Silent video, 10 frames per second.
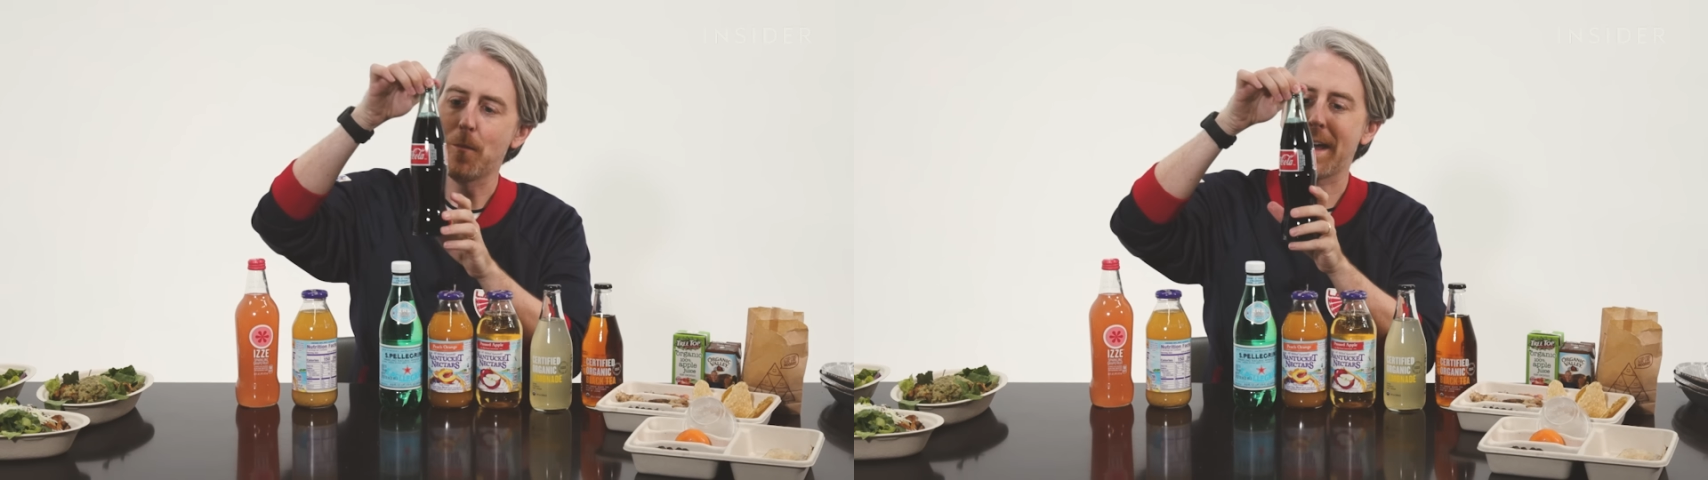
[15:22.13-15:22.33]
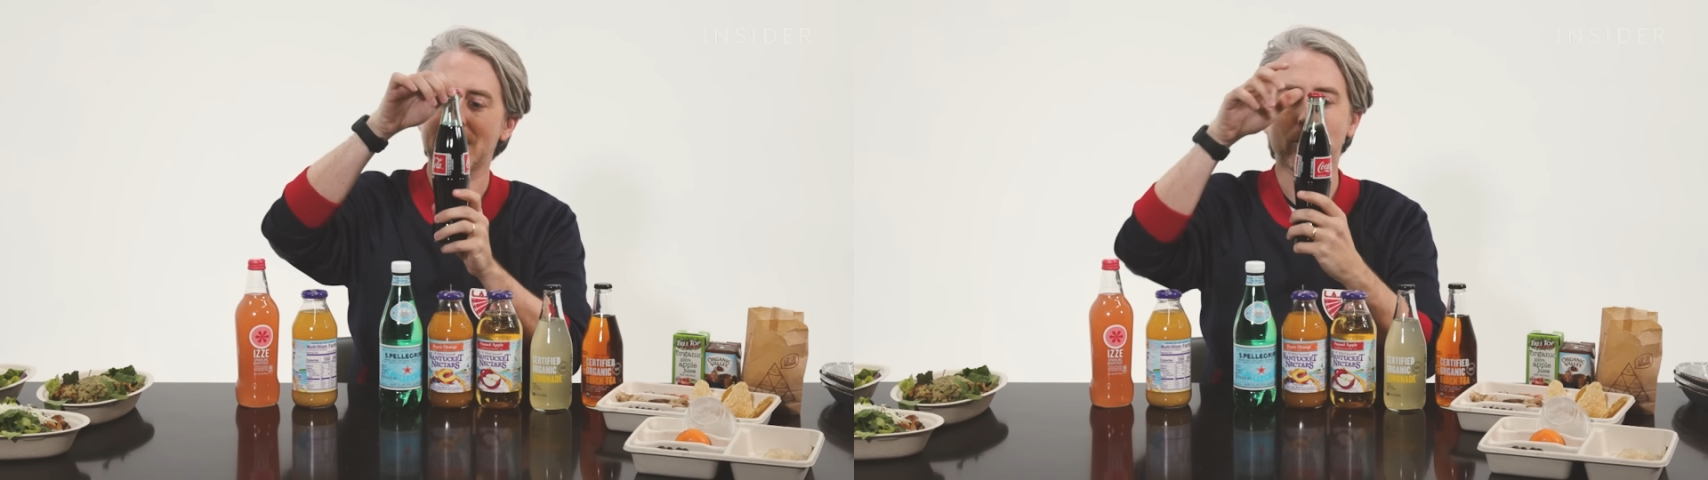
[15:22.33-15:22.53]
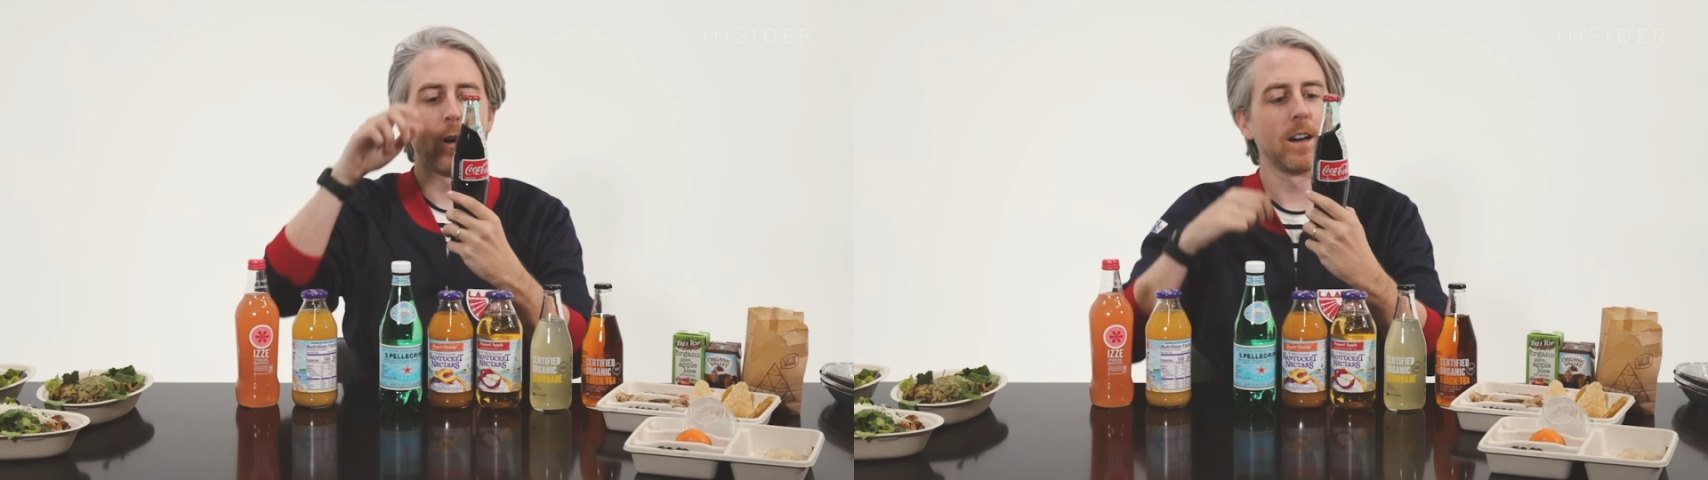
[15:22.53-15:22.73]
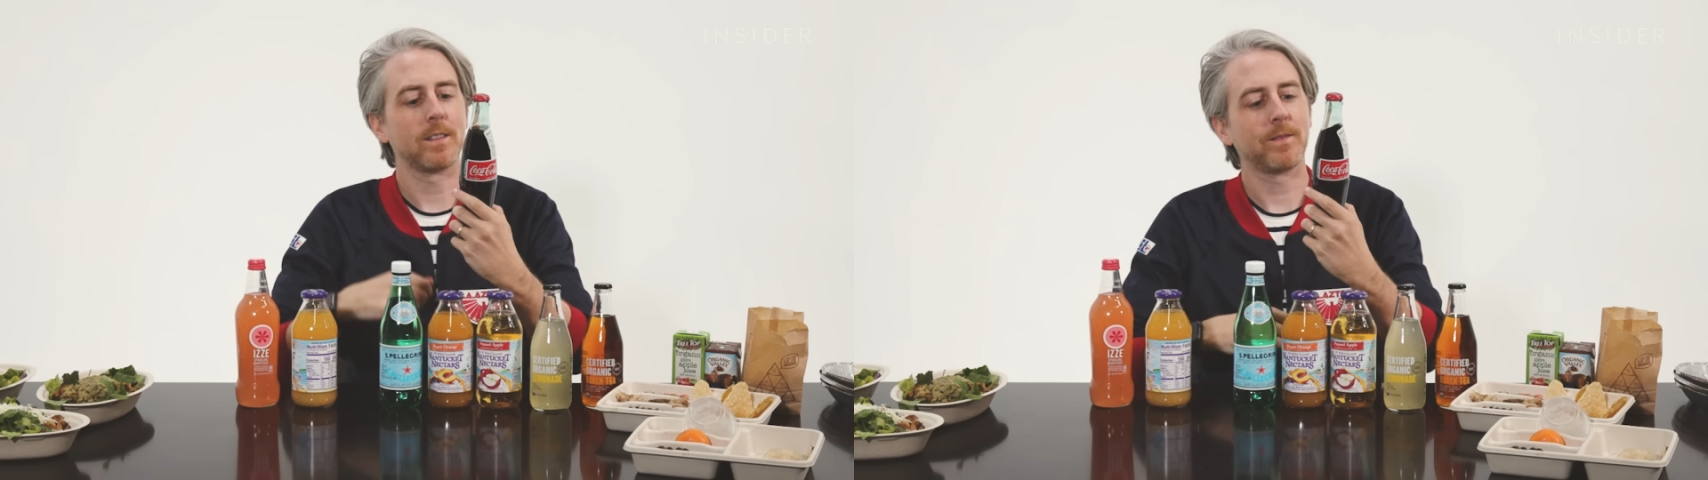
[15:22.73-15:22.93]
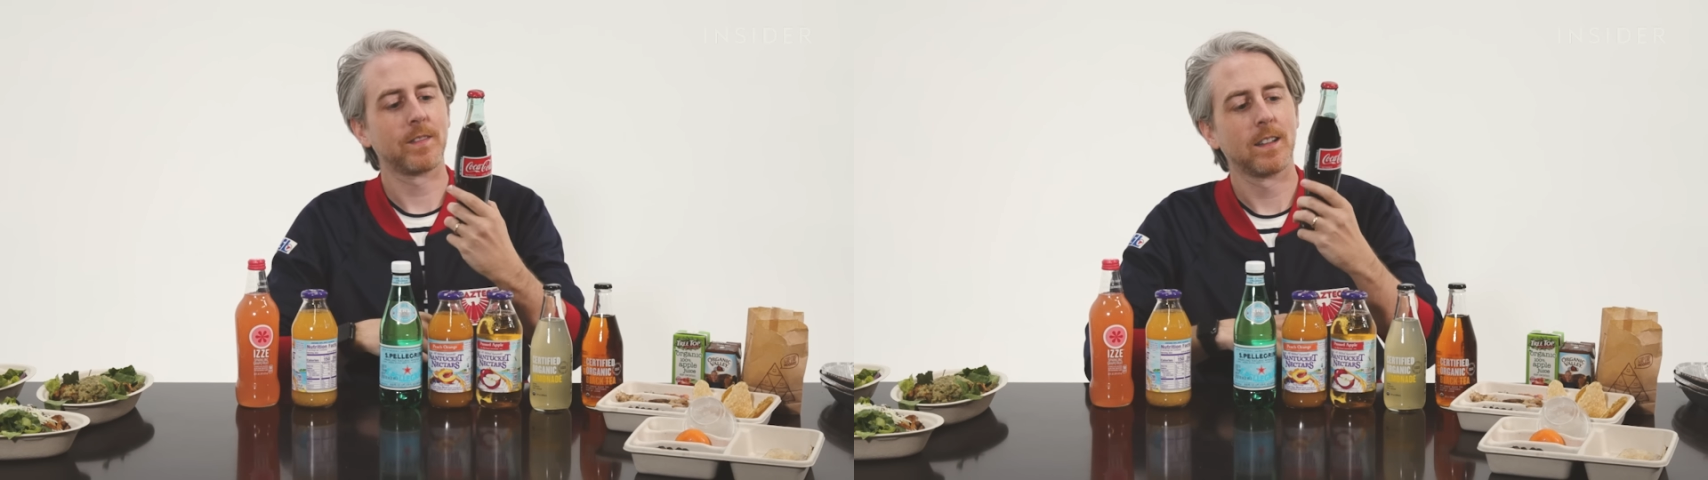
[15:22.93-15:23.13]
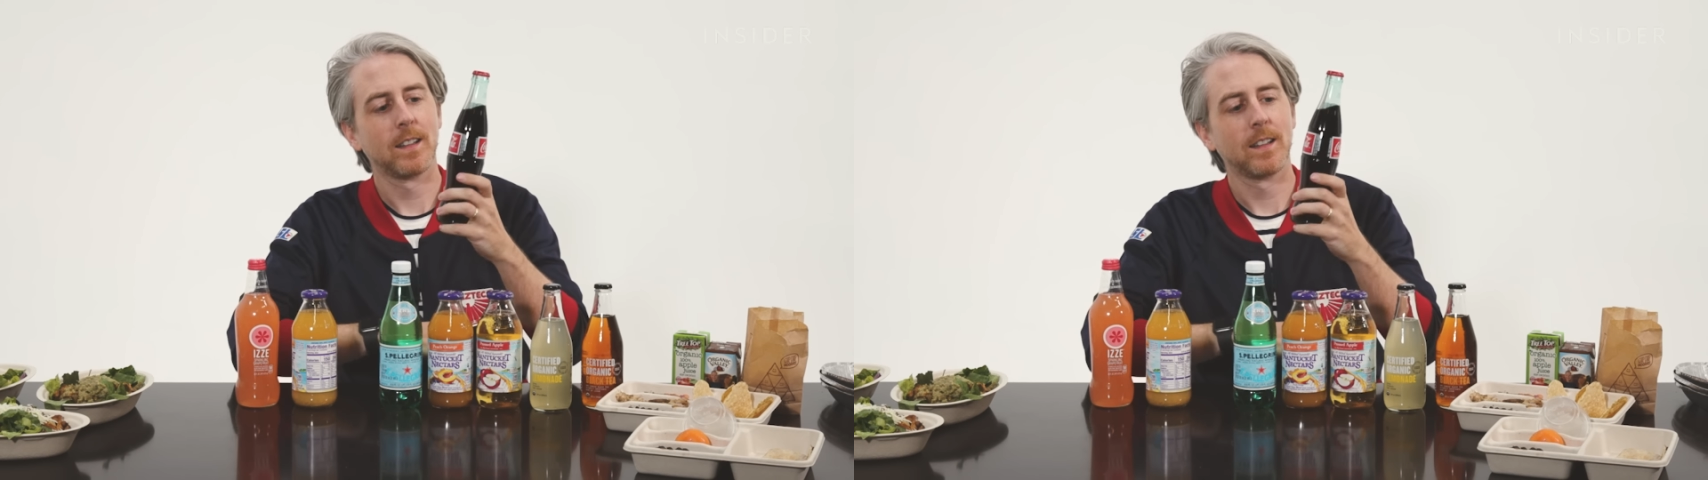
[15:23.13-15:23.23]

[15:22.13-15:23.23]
best one,